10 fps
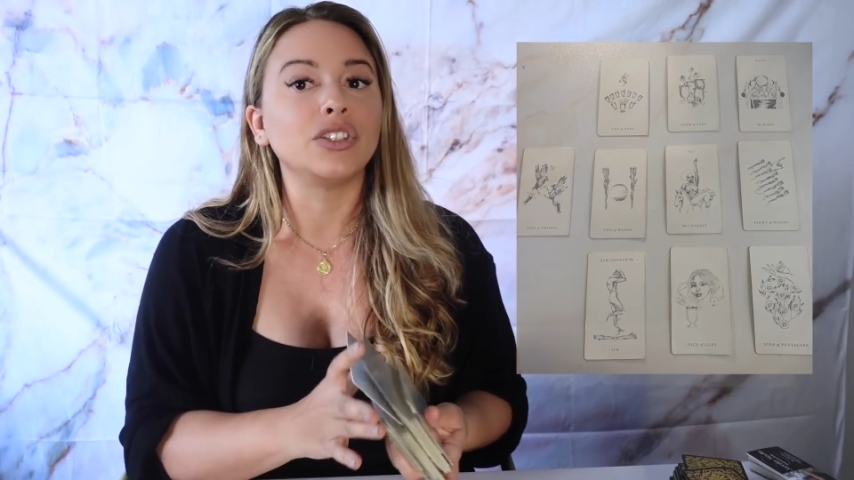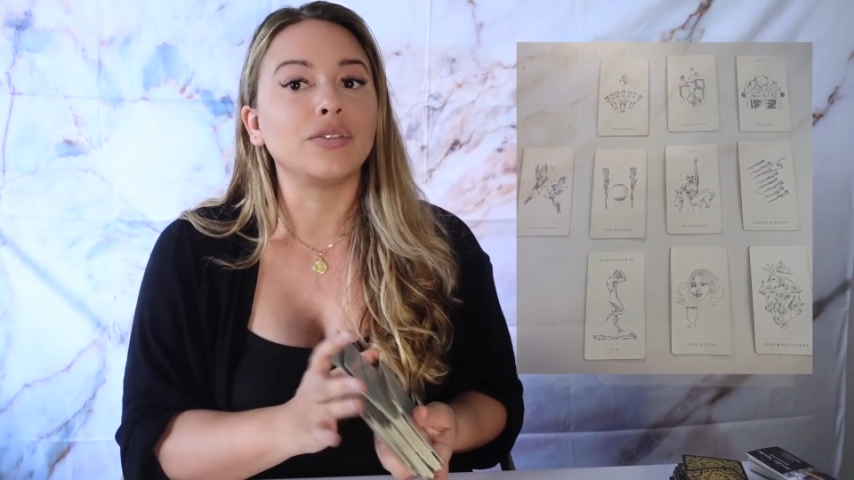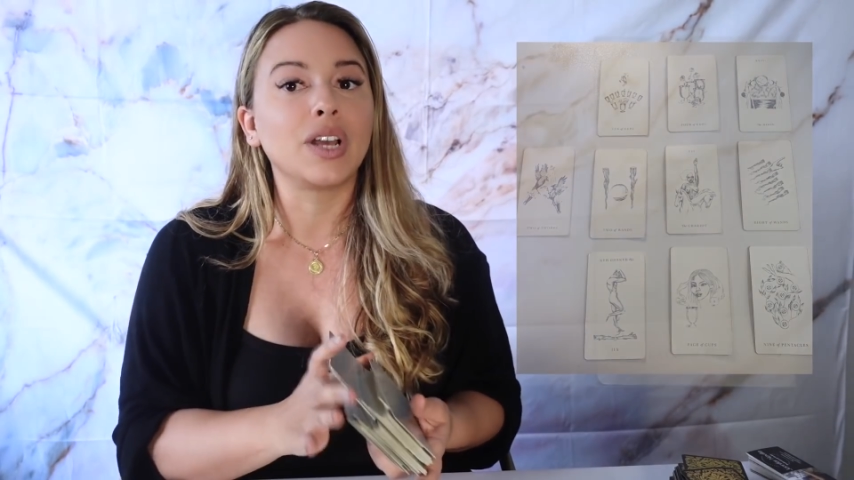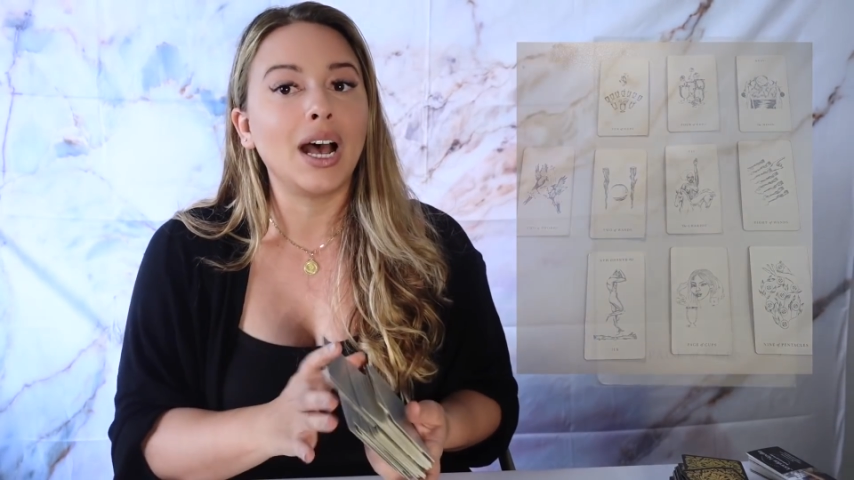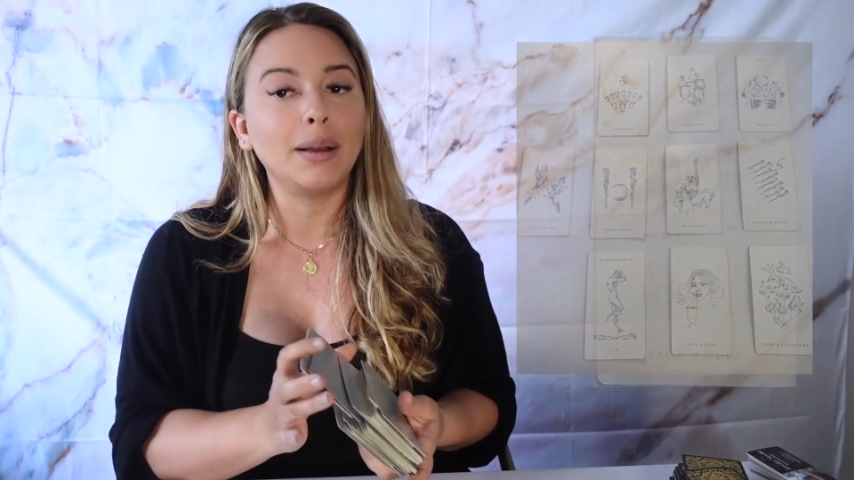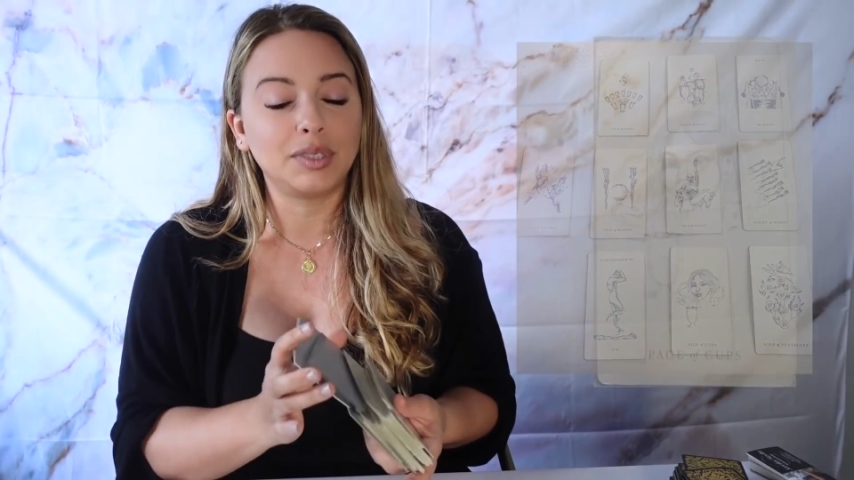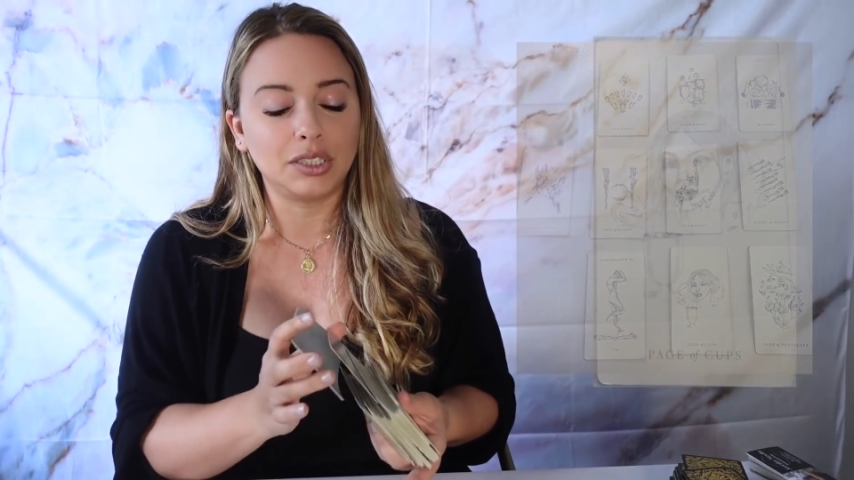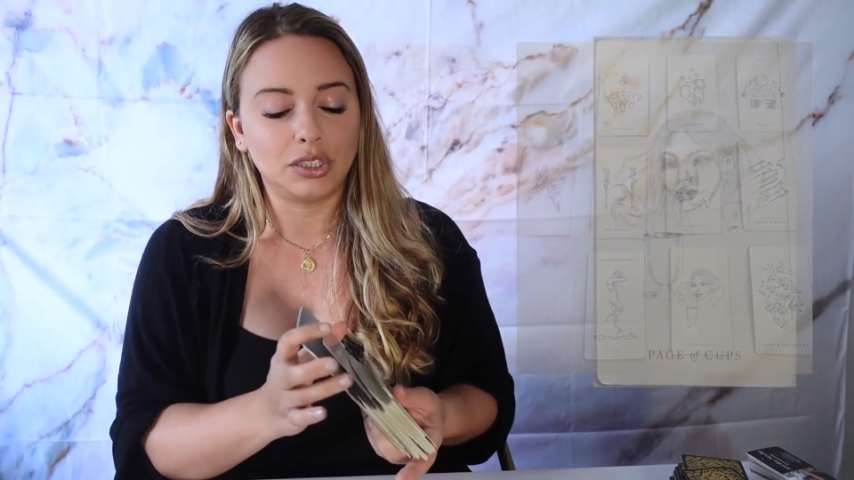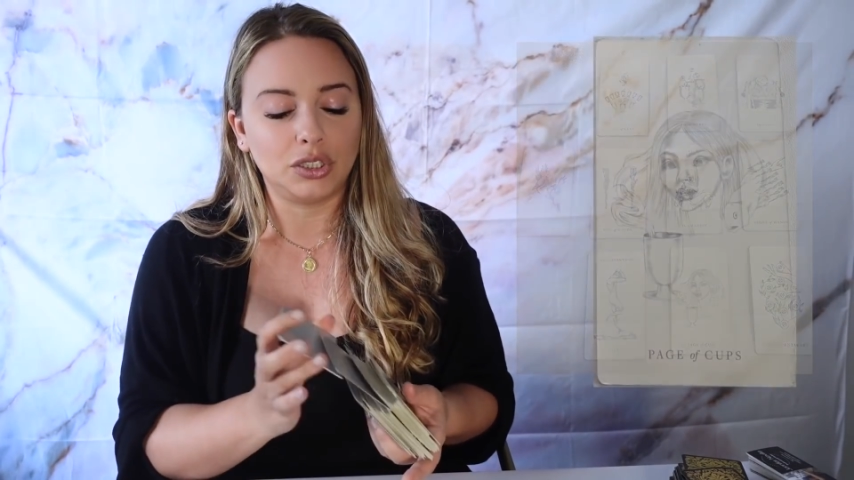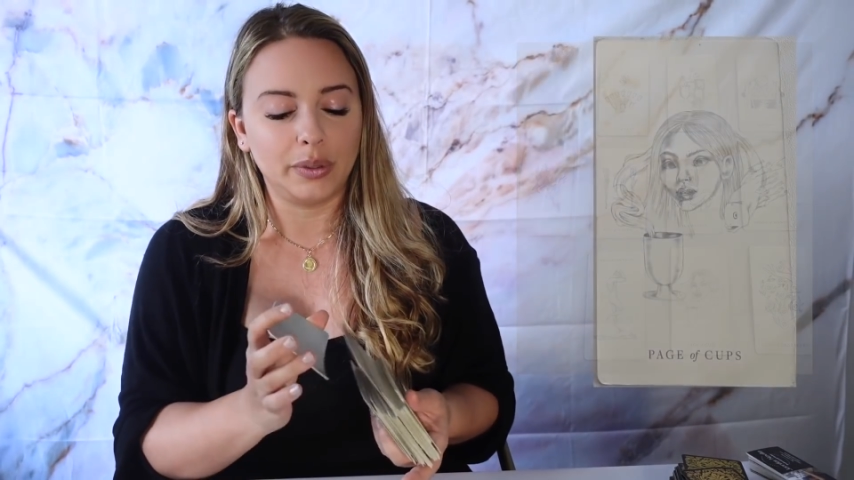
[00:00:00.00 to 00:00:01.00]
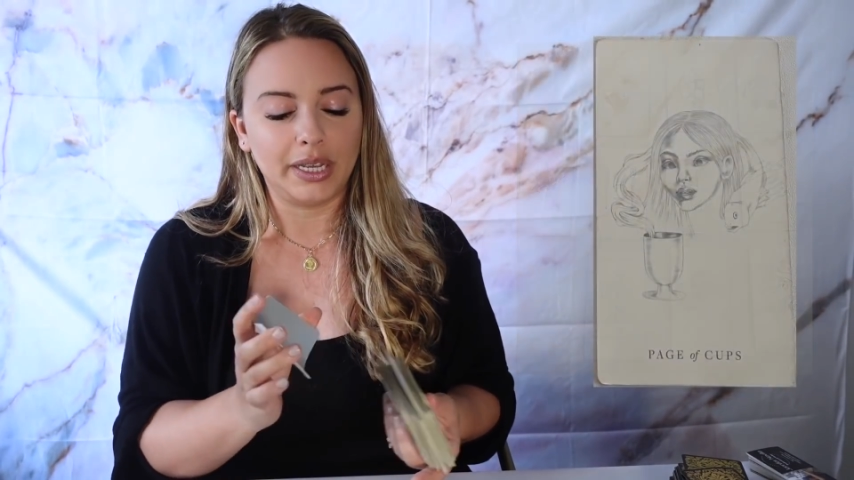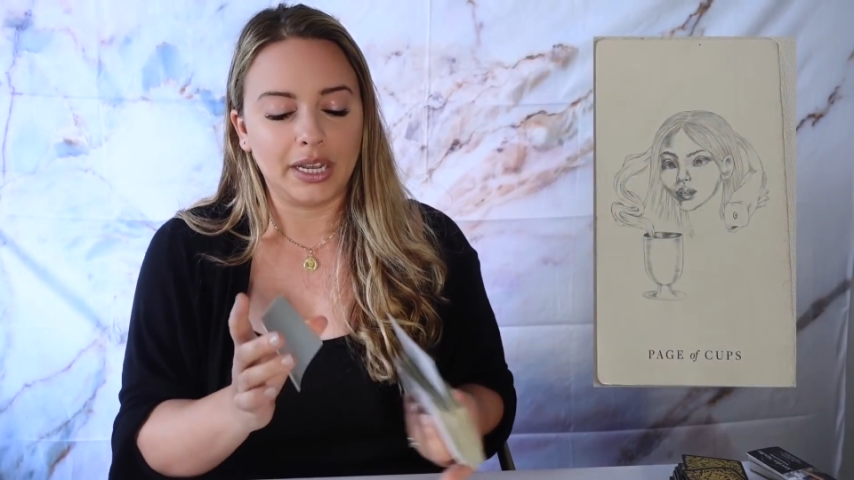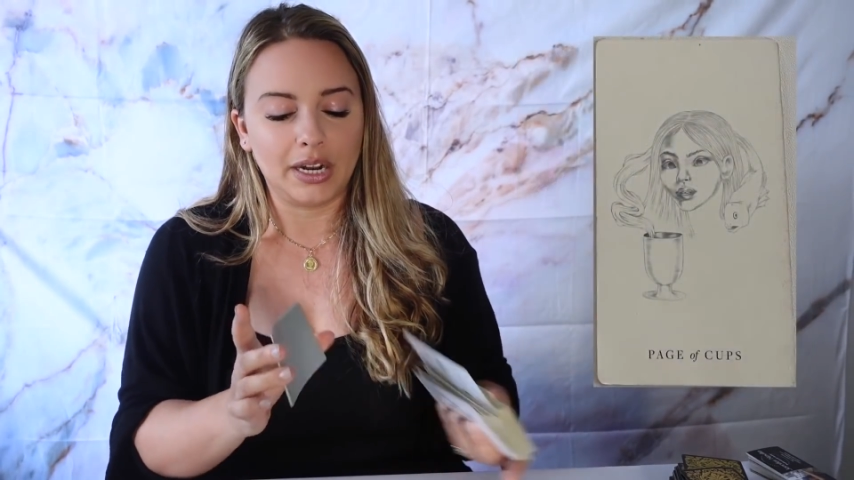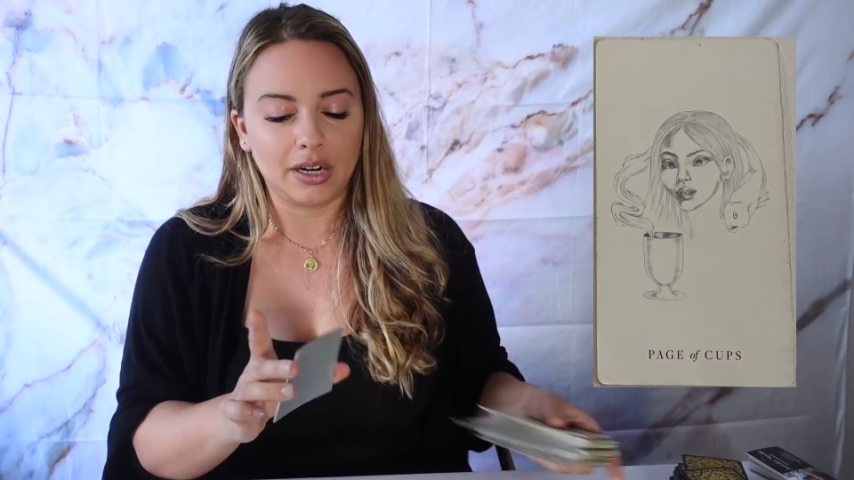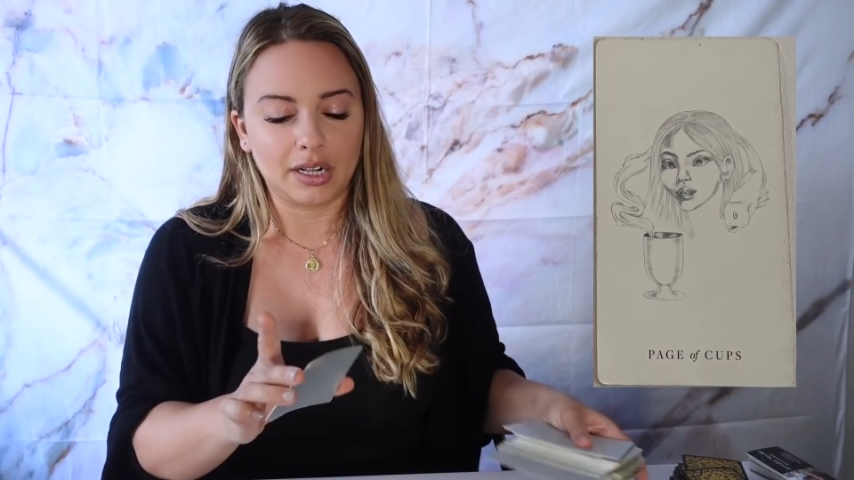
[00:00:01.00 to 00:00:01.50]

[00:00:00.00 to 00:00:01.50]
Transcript: of Cups is doing here.